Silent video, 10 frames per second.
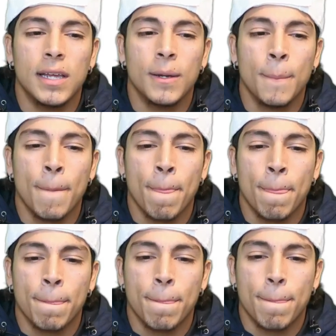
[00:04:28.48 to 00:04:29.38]
that
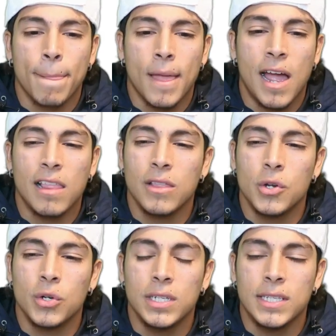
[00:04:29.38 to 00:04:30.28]
I
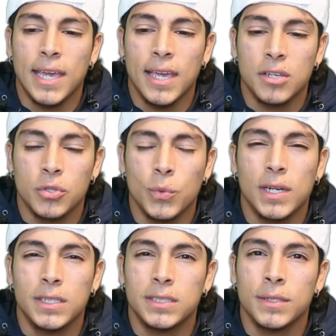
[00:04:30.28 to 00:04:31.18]
literally can't do
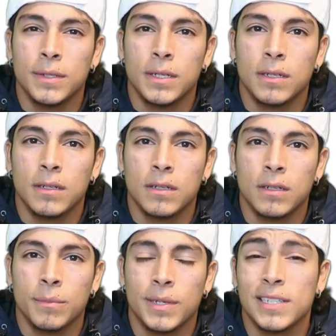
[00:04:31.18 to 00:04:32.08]

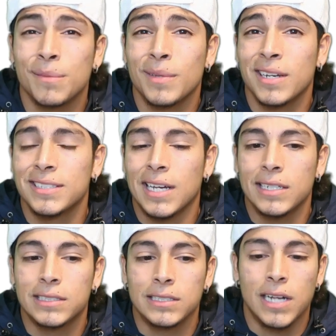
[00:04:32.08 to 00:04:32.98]
anything because I'm not a
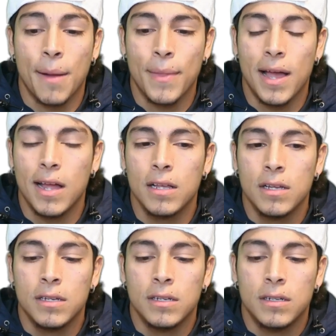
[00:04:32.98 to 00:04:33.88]
doctor. I'm not,
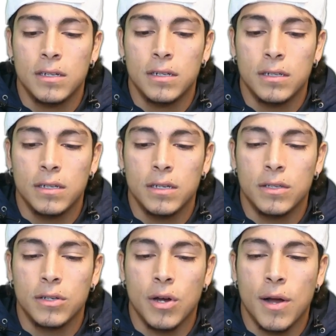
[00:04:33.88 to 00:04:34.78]

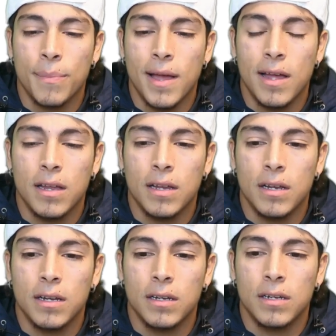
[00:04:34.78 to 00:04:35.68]
you know, I'm not,
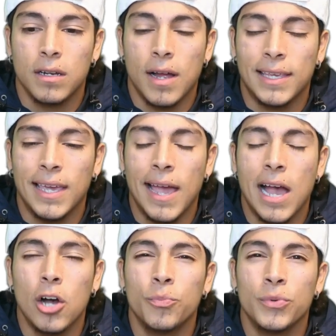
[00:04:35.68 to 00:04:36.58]
I can't
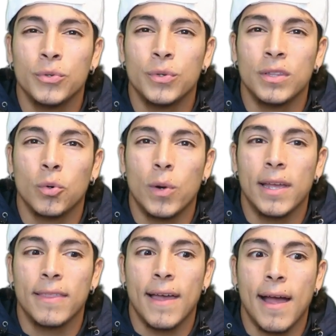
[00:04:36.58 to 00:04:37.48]
help you in the
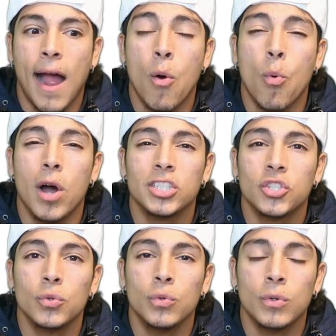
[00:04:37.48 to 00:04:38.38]
way that I want
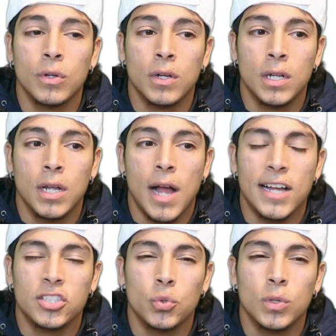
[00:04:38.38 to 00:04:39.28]
to.
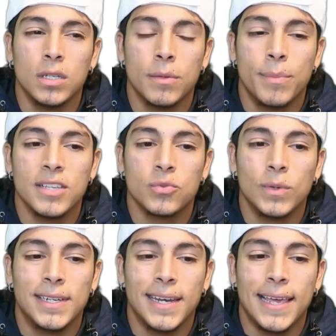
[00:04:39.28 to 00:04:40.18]
I do it in the best
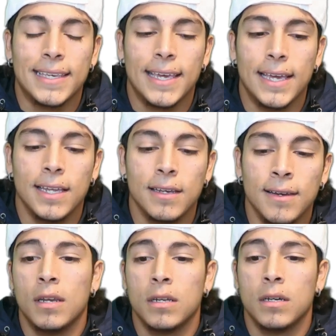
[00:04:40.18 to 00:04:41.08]
way that I can.
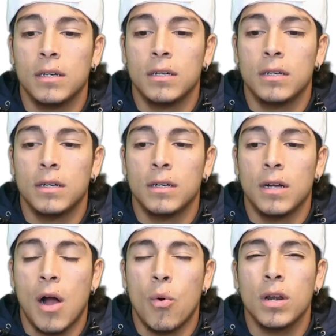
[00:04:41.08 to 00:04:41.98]
And
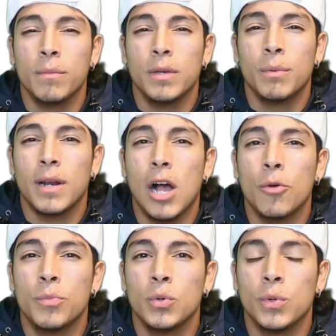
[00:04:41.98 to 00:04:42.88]
uh, I want to be able to
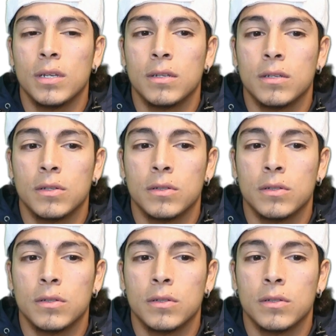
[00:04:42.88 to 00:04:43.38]
help you in,